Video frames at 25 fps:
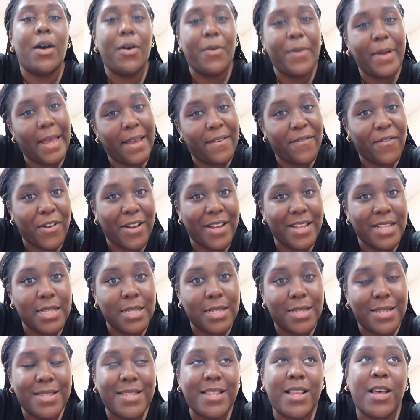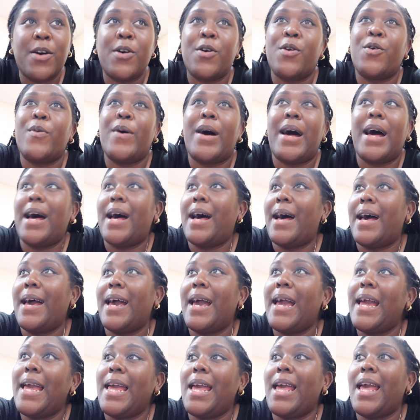Okay friends, so
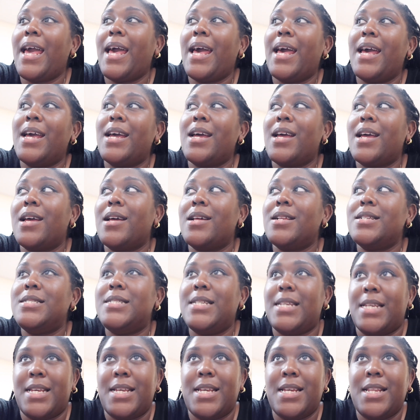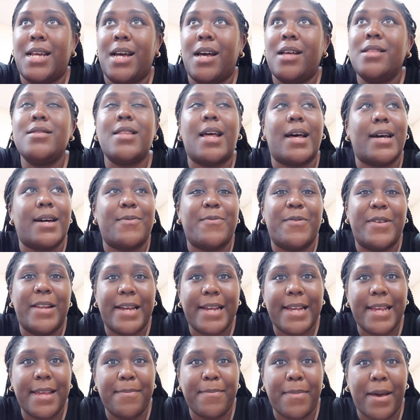I did a lot when
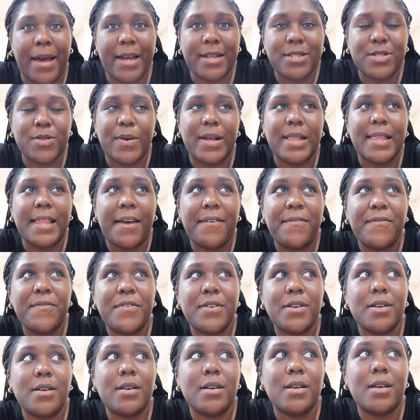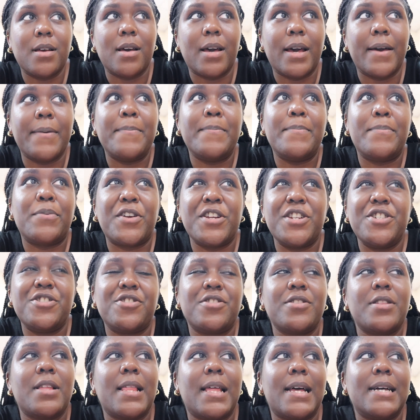I came back. So I left I'm pretty
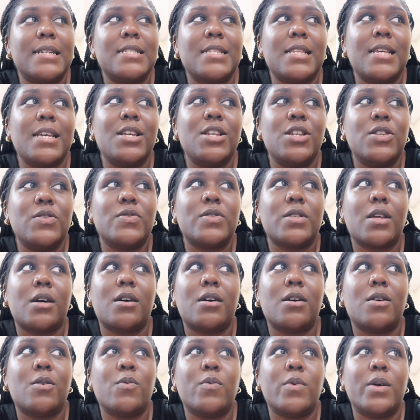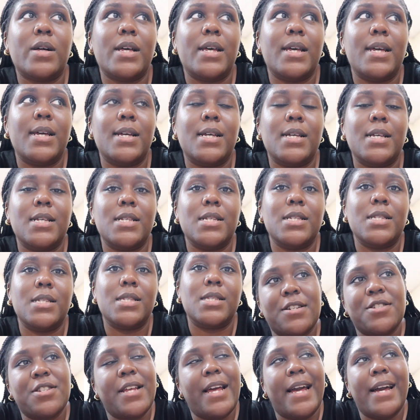sure the last thing you saw was,
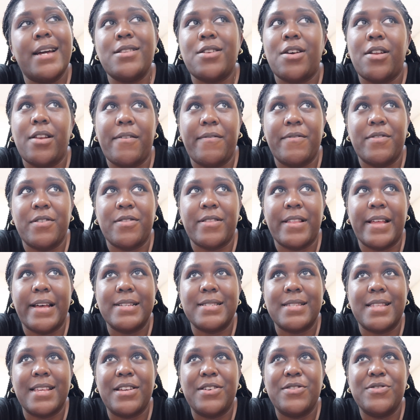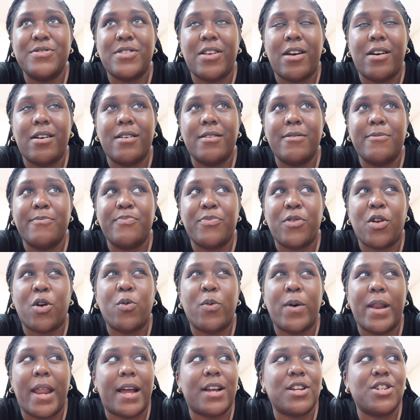actually, I don't even know the last thing you saw or
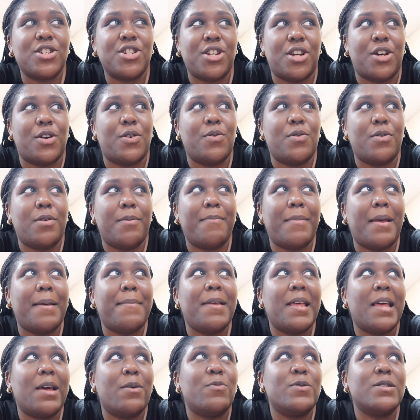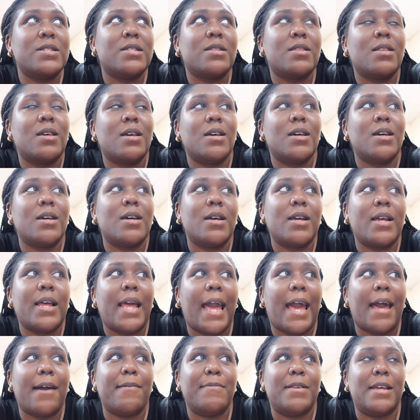what I showed. Maybe it was the
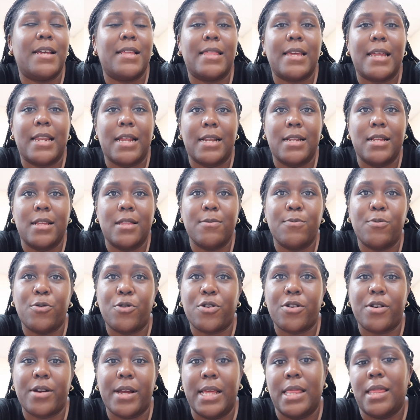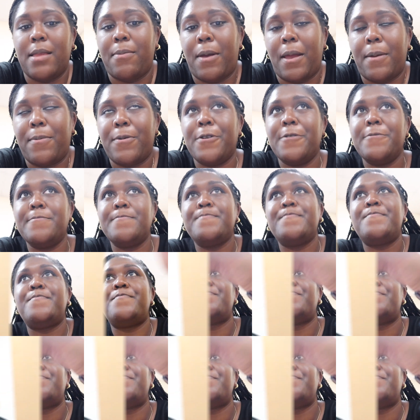cabinet that I did the border in the paper.